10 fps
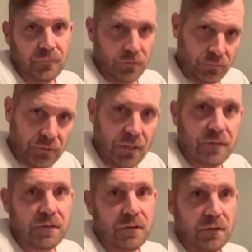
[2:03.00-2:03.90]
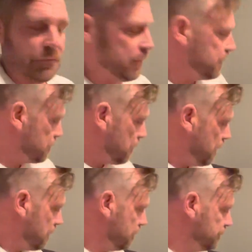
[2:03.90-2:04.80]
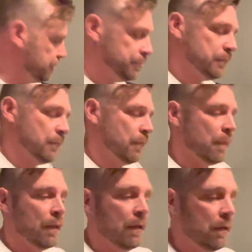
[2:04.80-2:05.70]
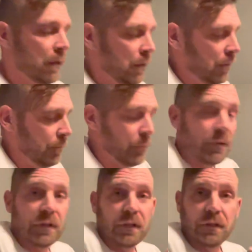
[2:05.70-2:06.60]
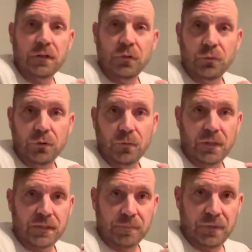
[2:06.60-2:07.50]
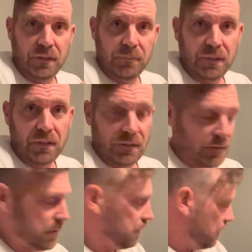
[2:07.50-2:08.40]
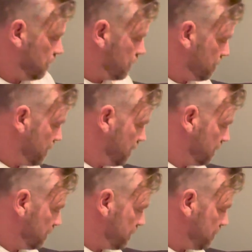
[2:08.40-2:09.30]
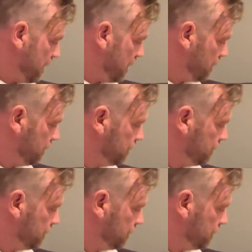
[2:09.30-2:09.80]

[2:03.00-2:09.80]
$3,000 freeze dryer, putting in a new USB because ours apparently was bad.